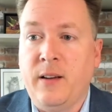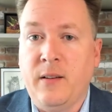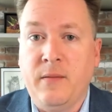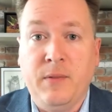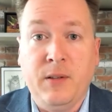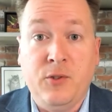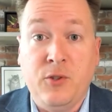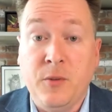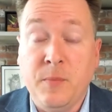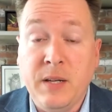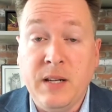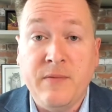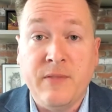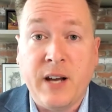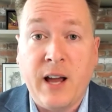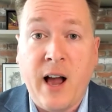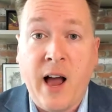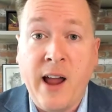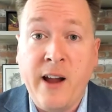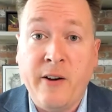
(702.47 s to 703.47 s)
it should be even
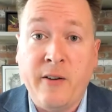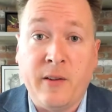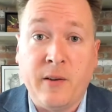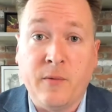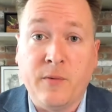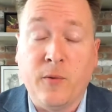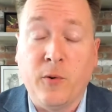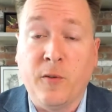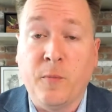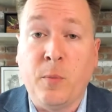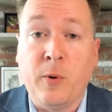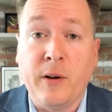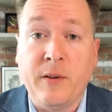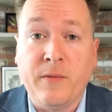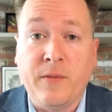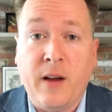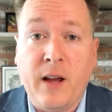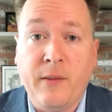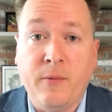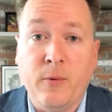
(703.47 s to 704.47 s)
higher than
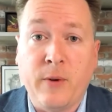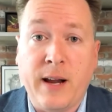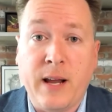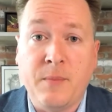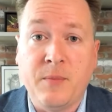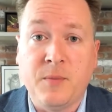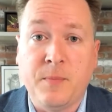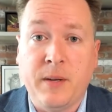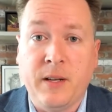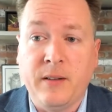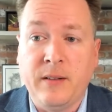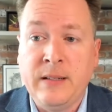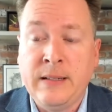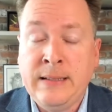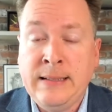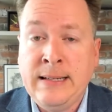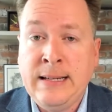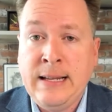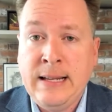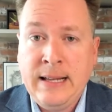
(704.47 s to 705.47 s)
4.5 grams, but
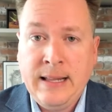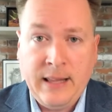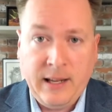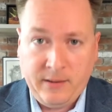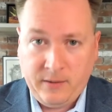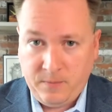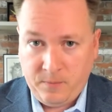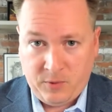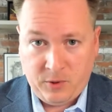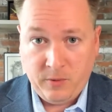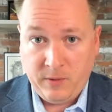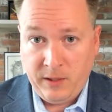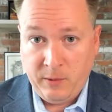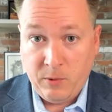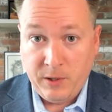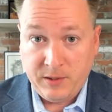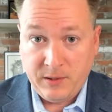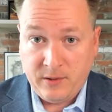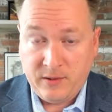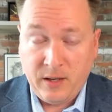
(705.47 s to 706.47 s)
that certainly
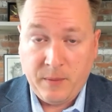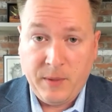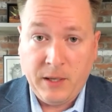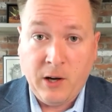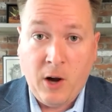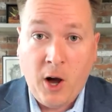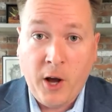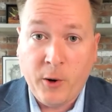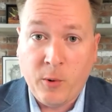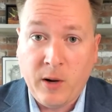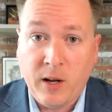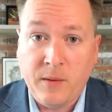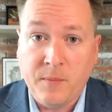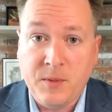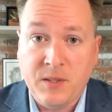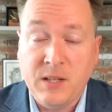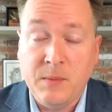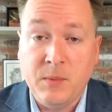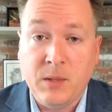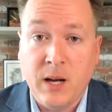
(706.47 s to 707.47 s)
wasn't something Ottawa
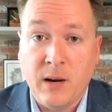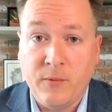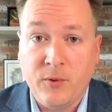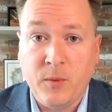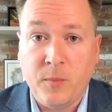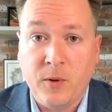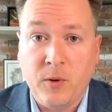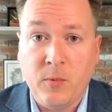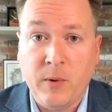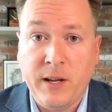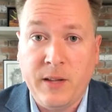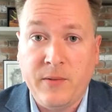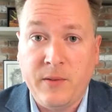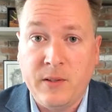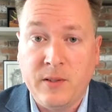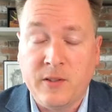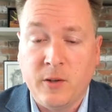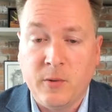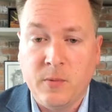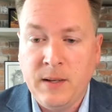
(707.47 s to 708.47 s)
seemed comfortable with. And
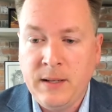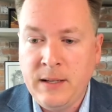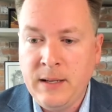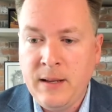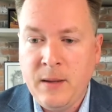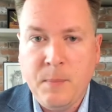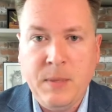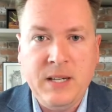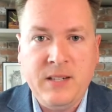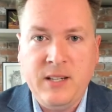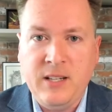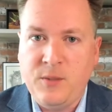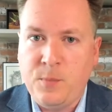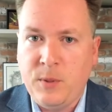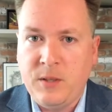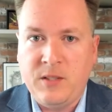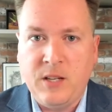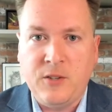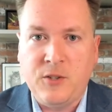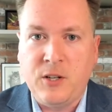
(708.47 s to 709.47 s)
so BC's
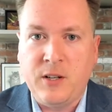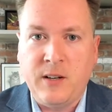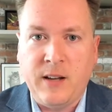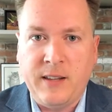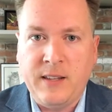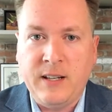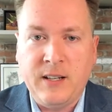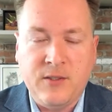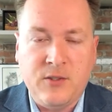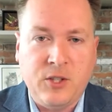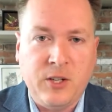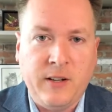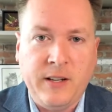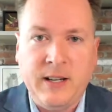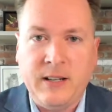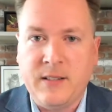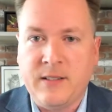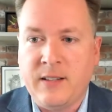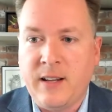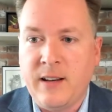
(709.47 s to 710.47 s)
position, I think, as
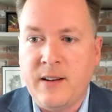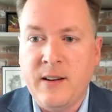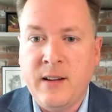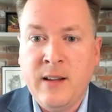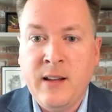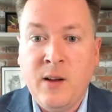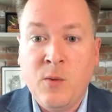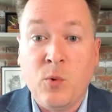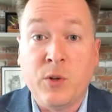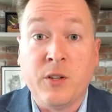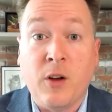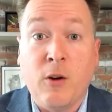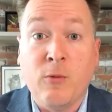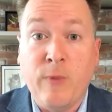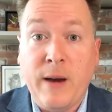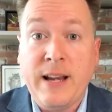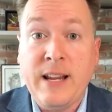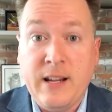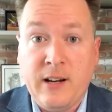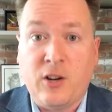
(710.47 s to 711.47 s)
Jillian said, was
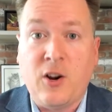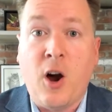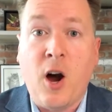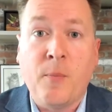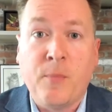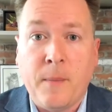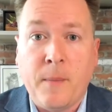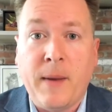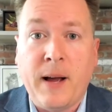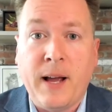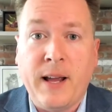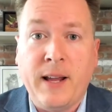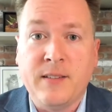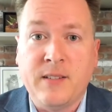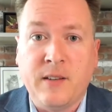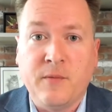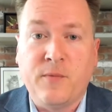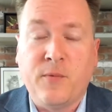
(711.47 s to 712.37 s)
already a compromise at